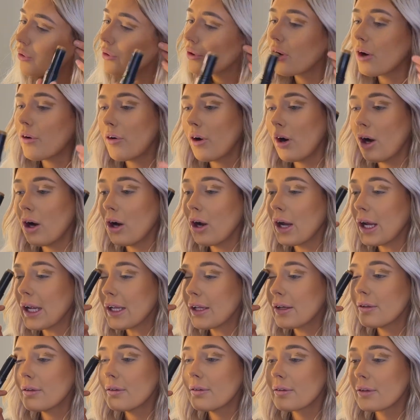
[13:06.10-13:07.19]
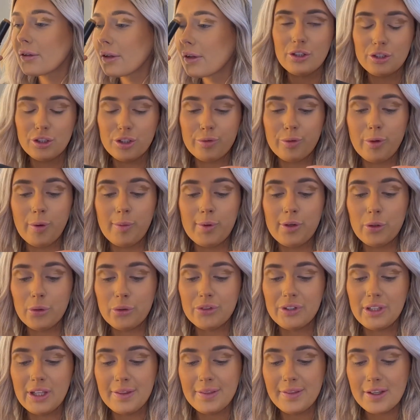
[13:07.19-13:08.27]
our eyes. You've probably all
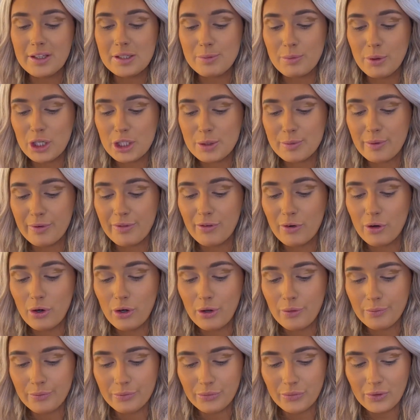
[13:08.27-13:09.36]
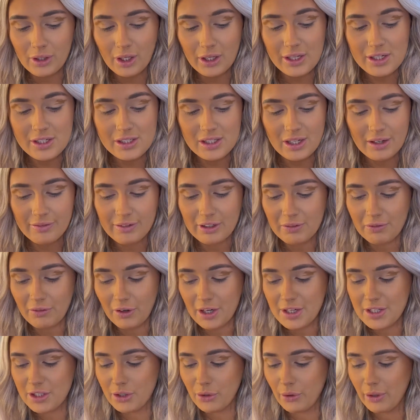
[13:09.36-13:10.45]
seen this brush before. It doesn't have any
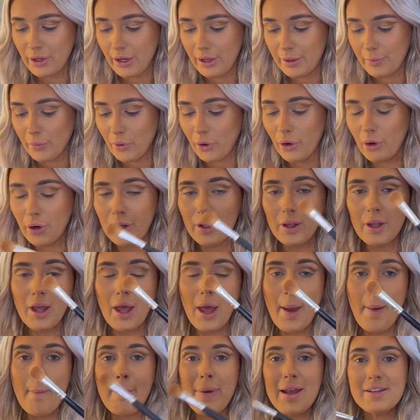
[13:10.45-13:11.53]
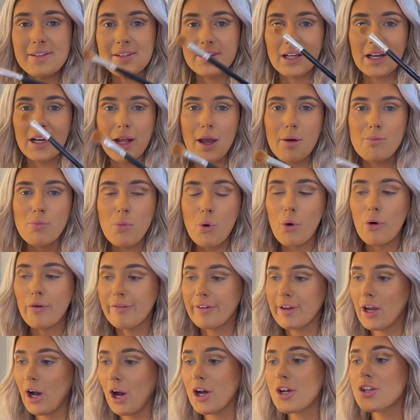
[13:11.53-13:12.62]
writing on it anymore. Basically a
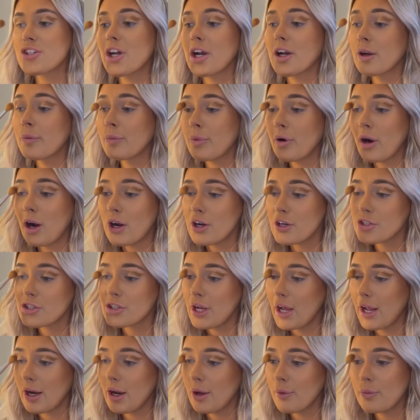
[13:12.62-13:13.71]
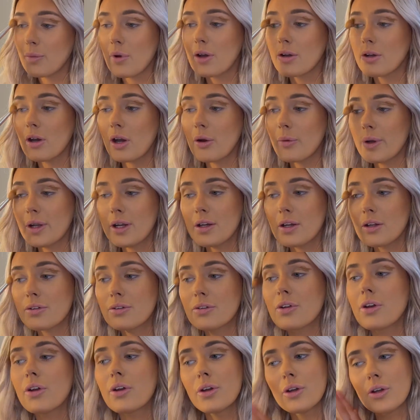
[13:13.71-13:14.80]
Morphe eyeshadow brush, and I'm going
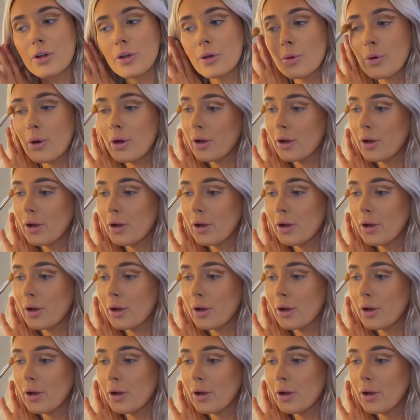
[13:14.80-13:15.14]
to